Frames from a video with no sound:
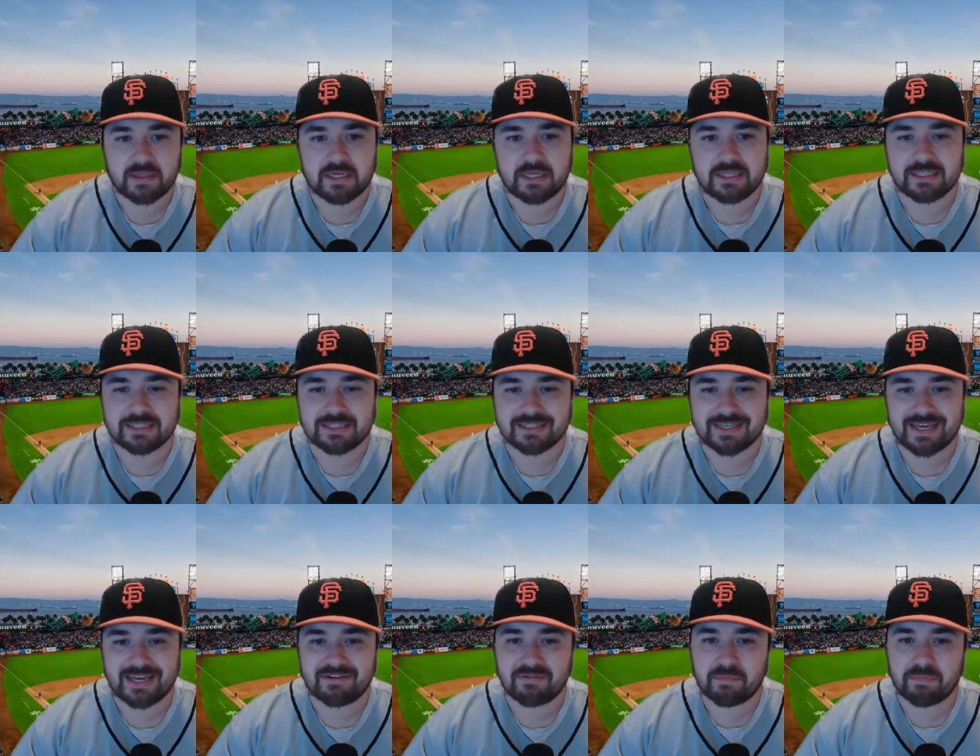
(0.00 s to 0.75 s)
And this is
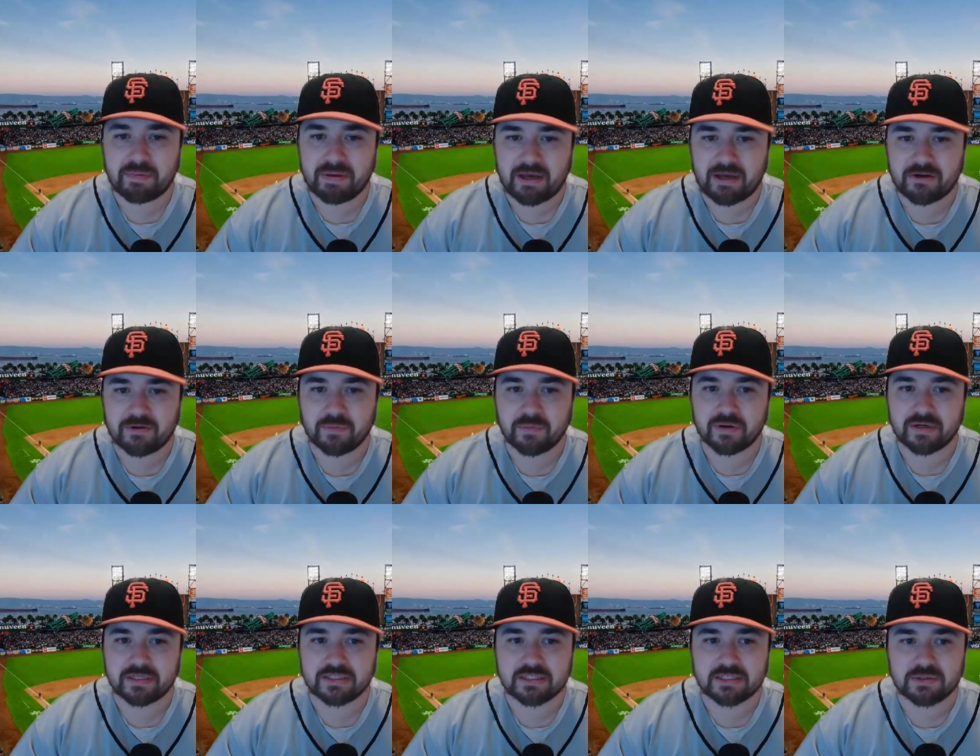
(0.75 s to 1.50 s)
kind of a pattern we're
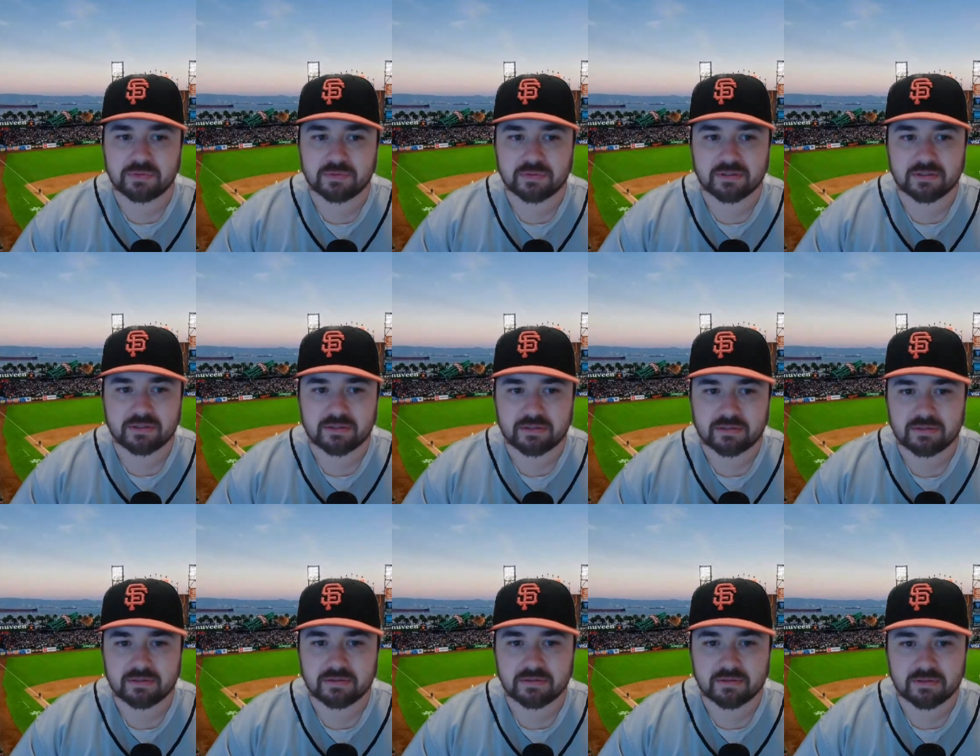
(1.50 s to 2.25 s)
going to see with
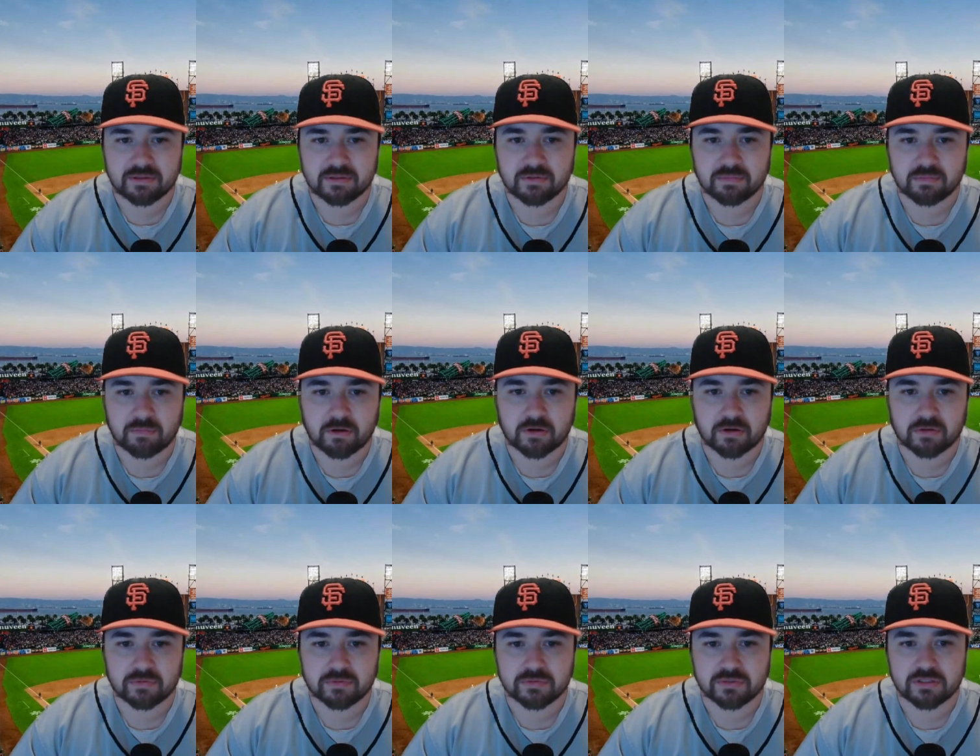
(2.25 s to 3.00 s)

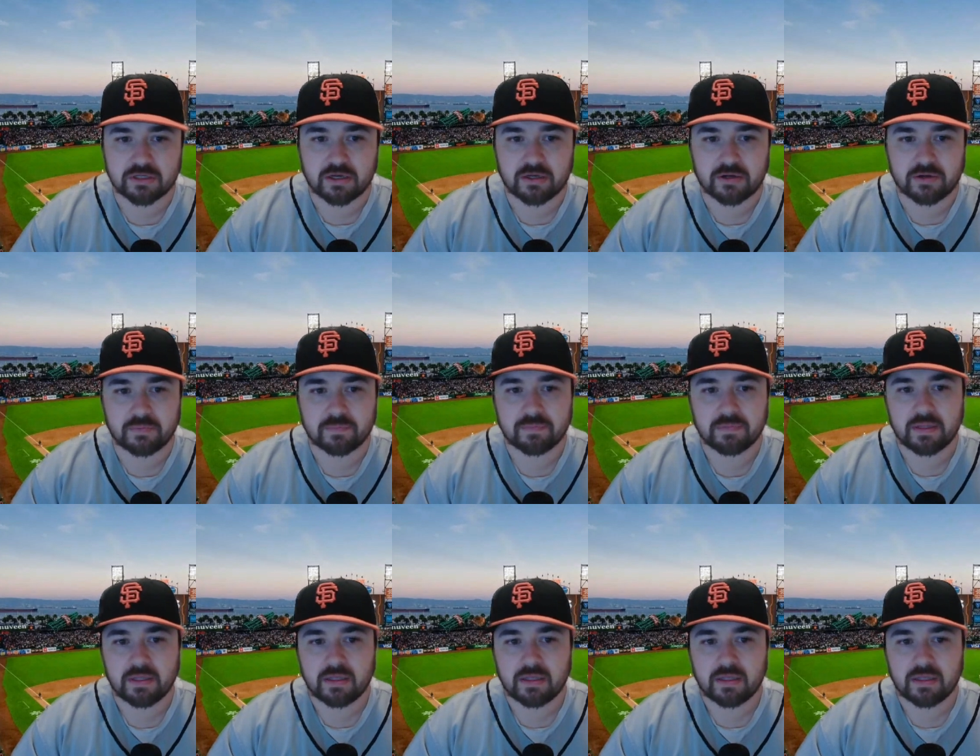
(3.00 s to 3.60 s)
Marco Luciano.